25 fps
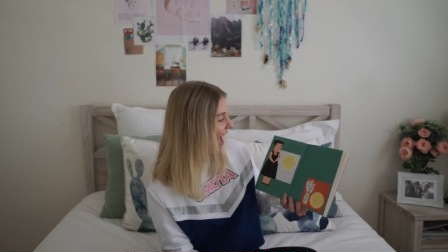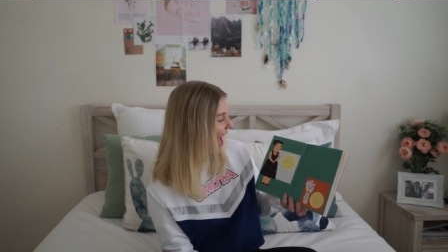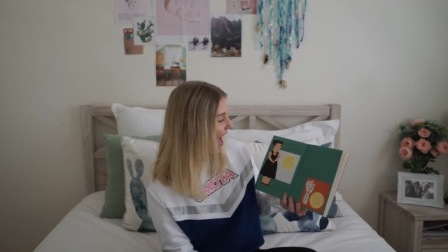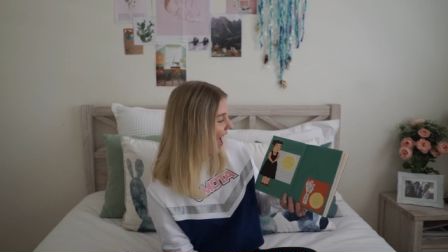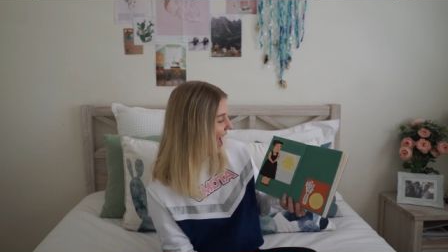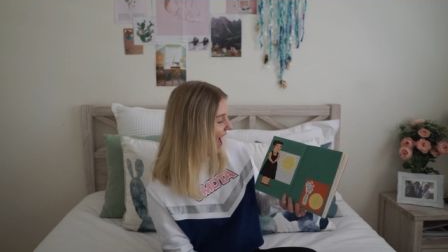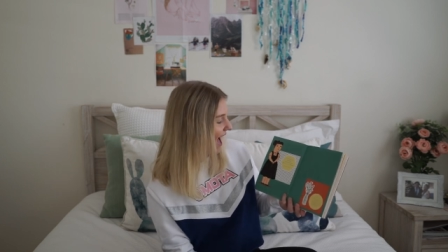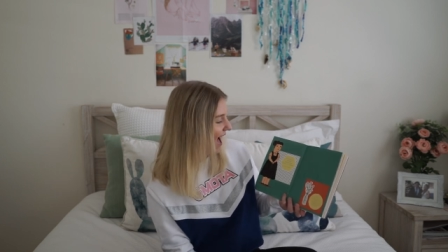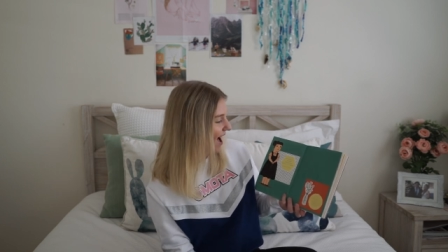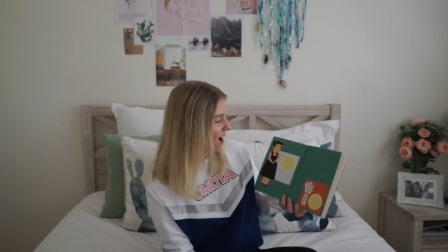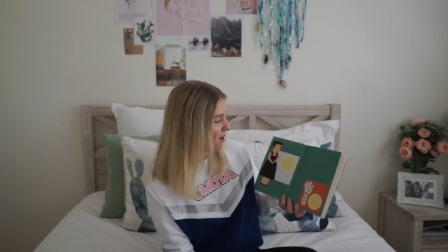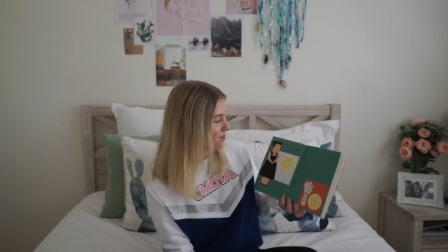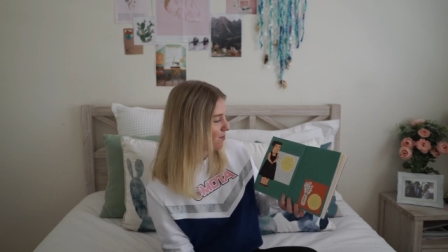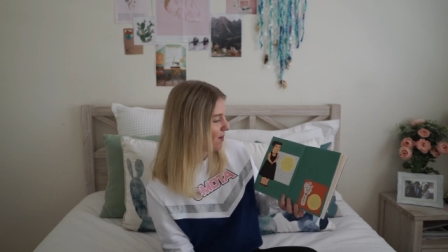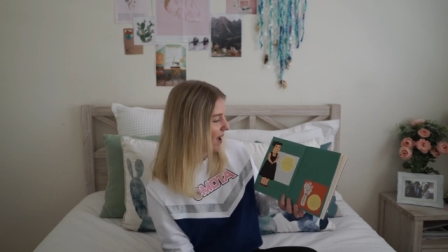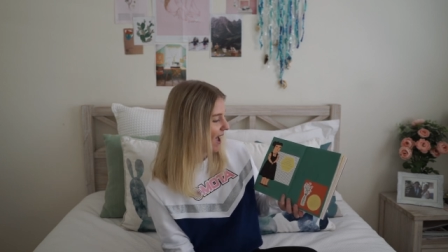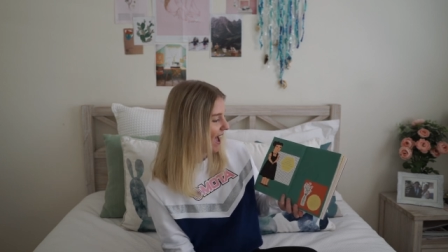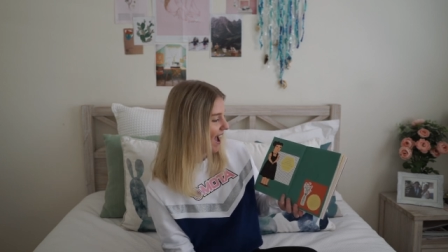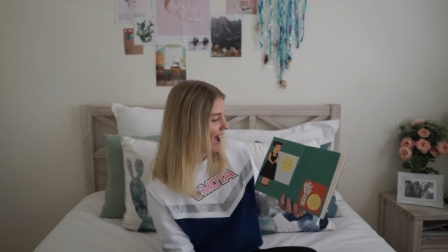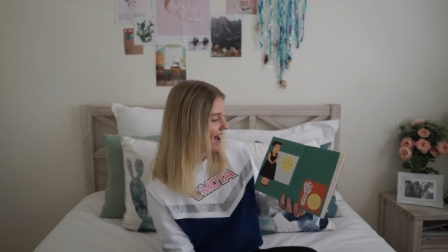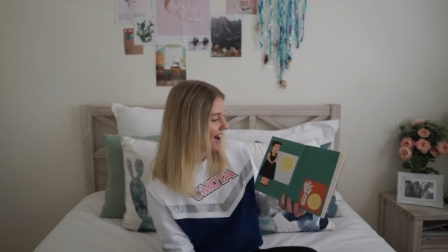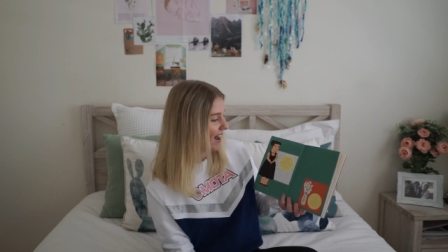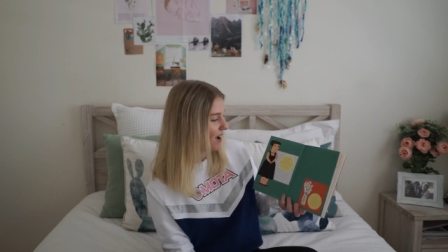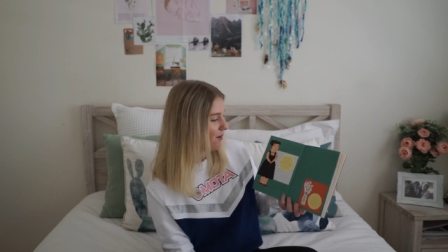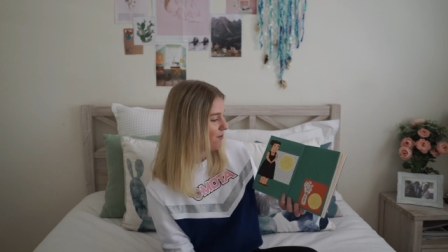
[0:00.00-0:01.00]
um,
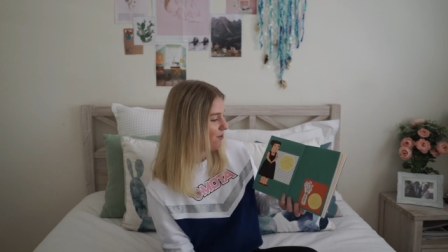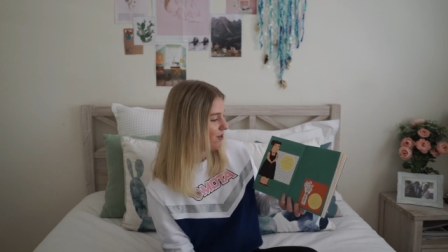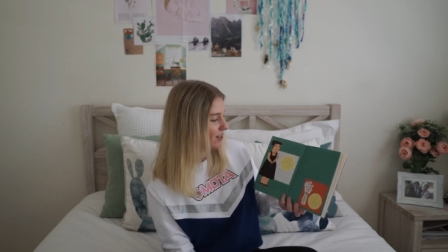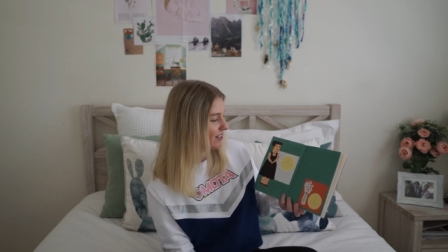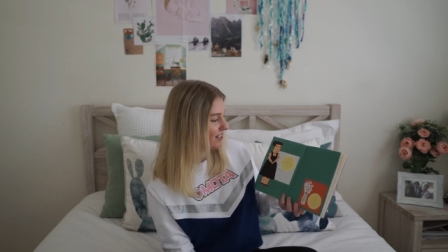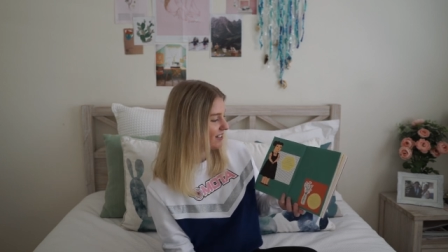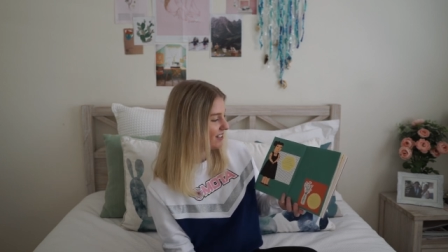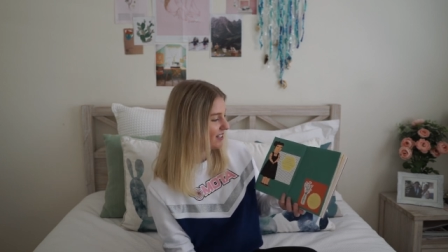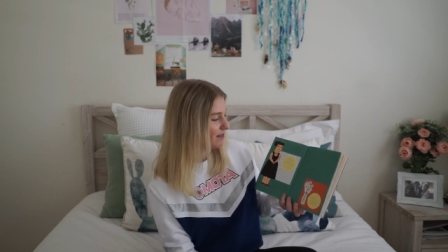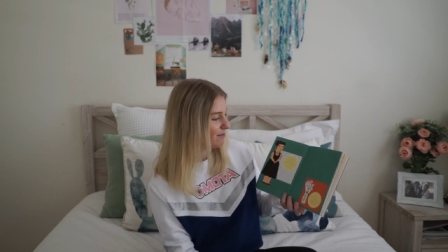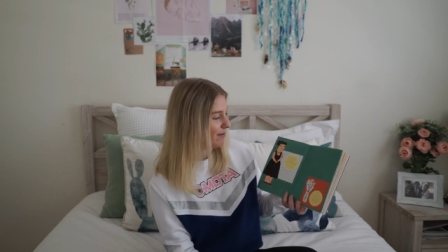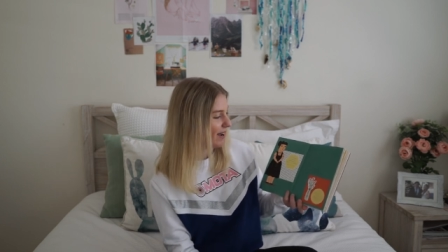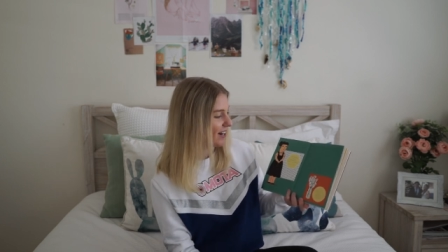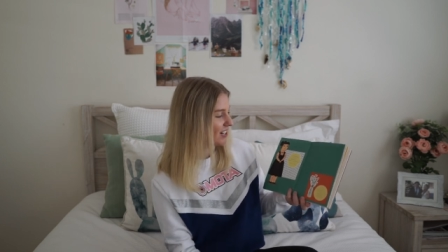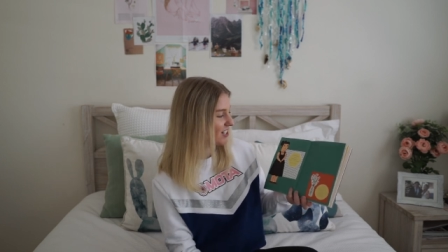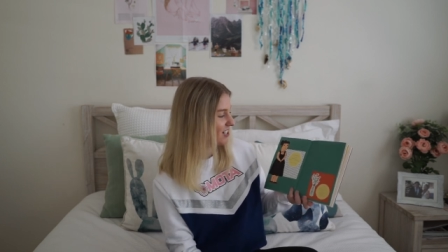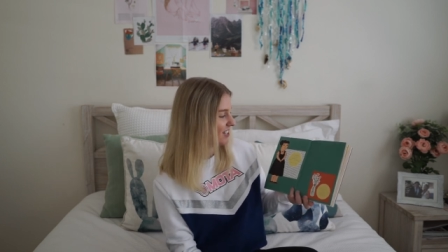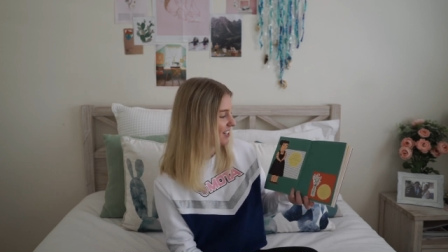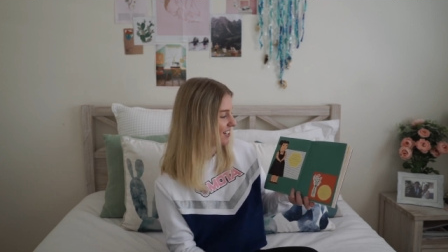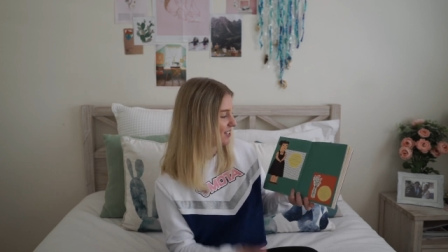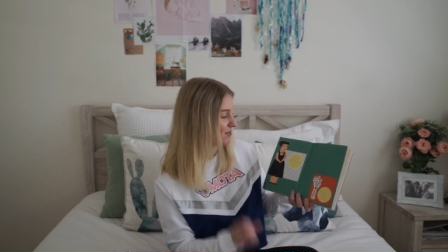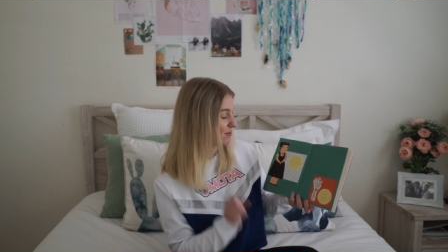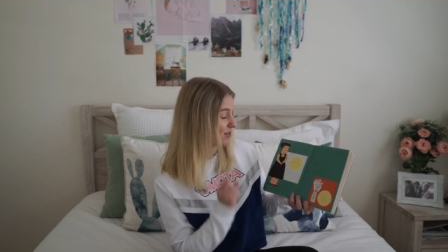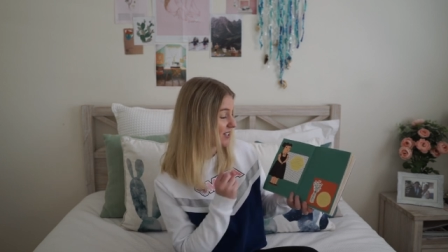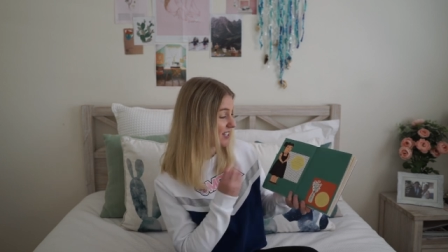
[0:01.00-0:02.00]
and I wanted to match
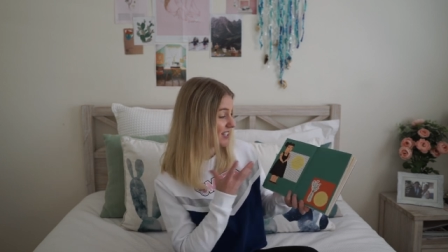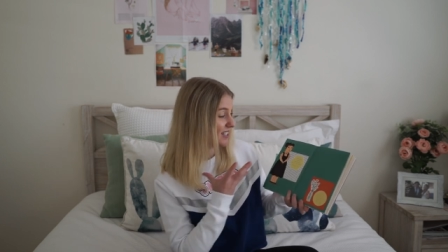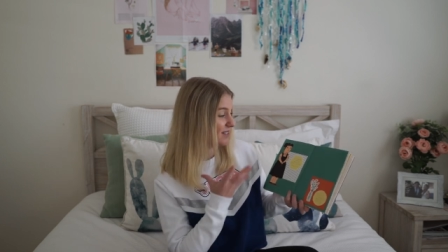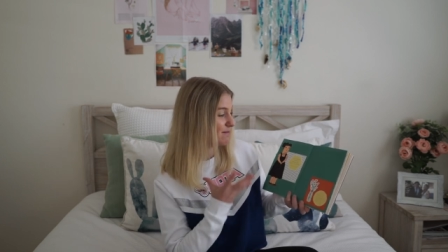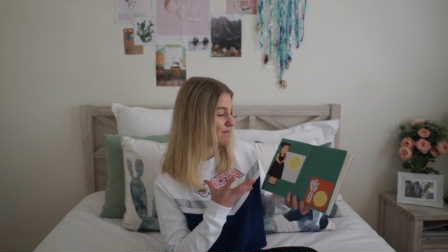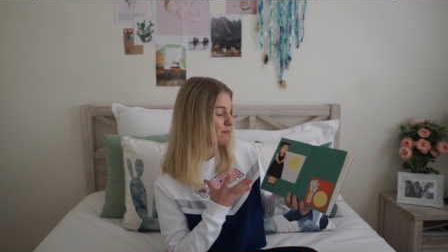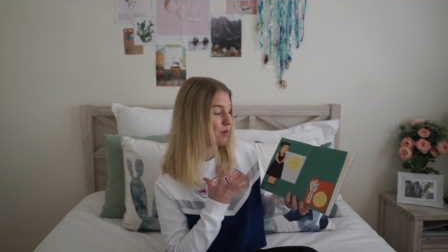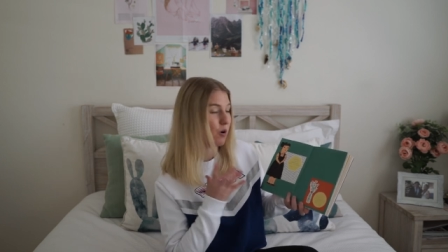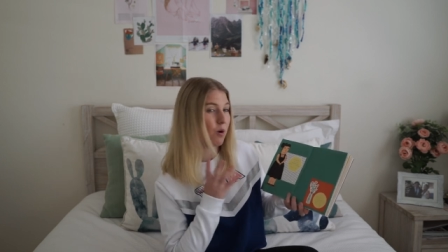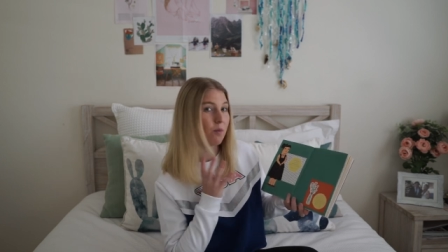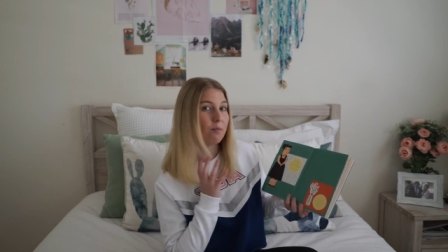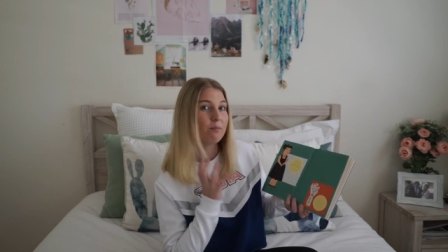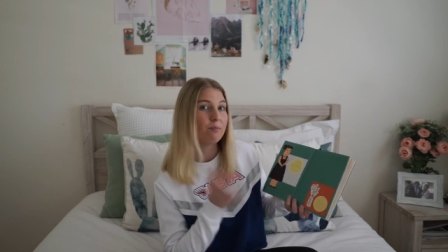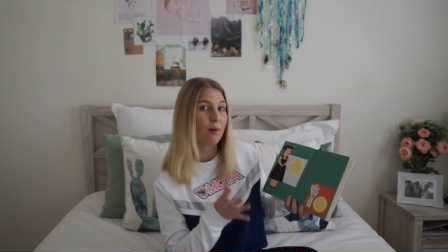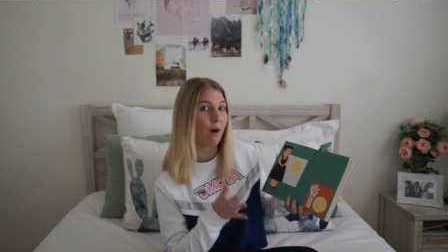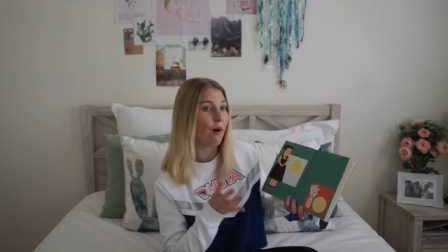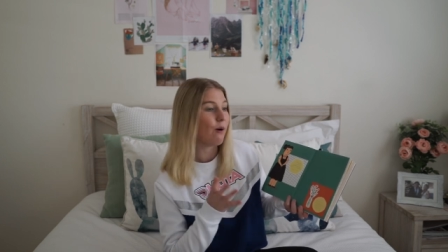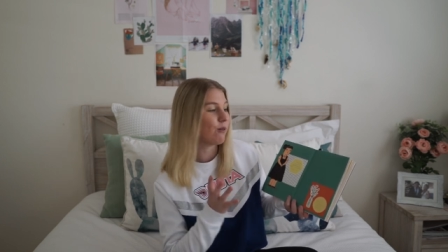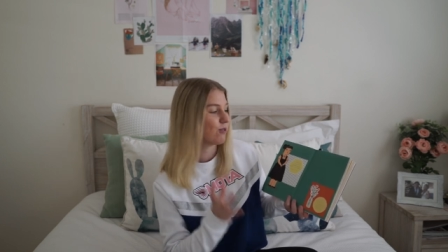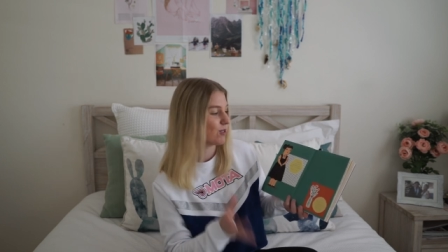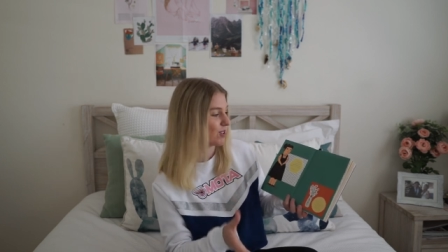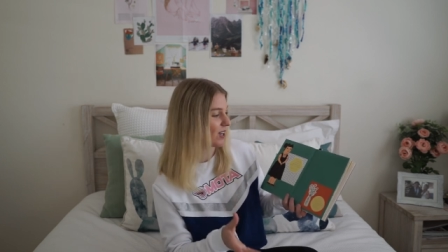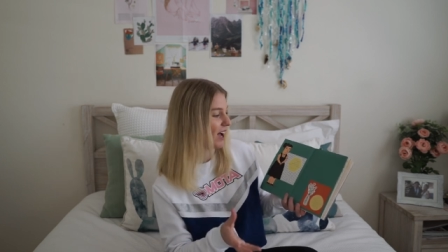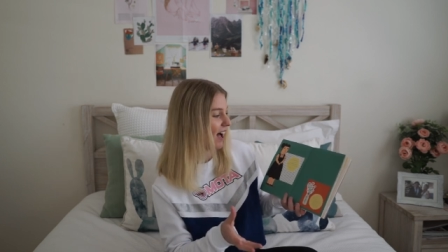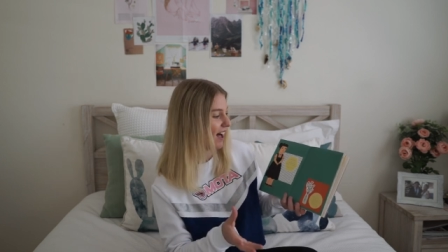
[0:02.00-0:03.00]
this with some more
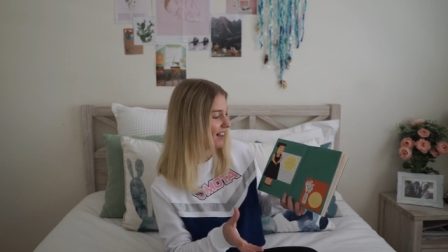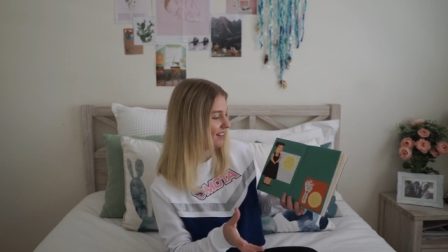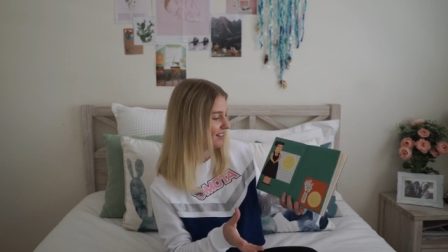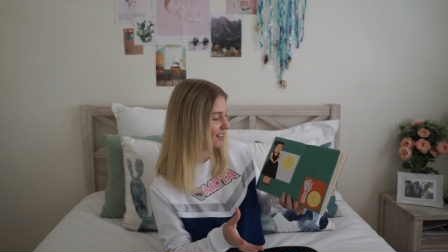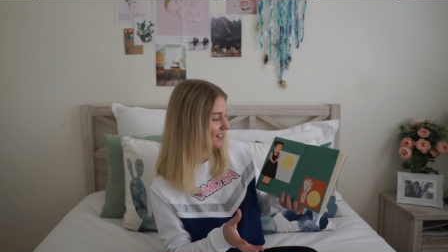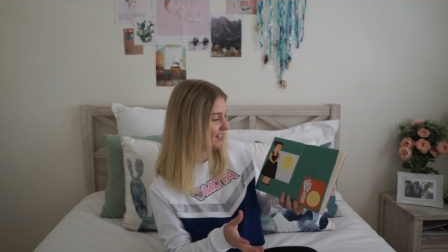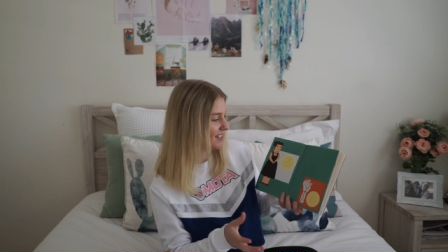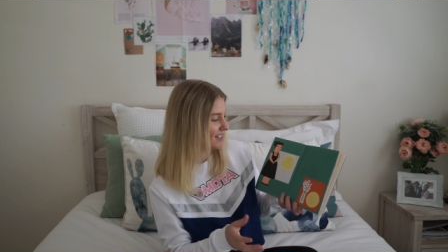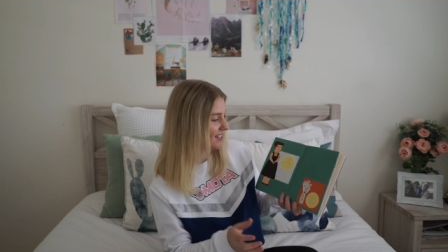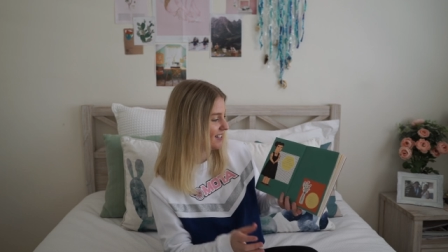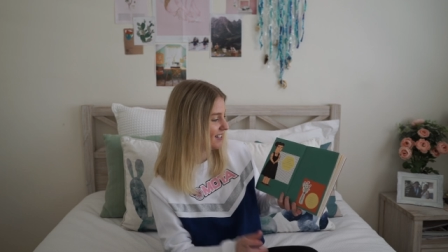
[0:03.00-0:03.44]
bold colours.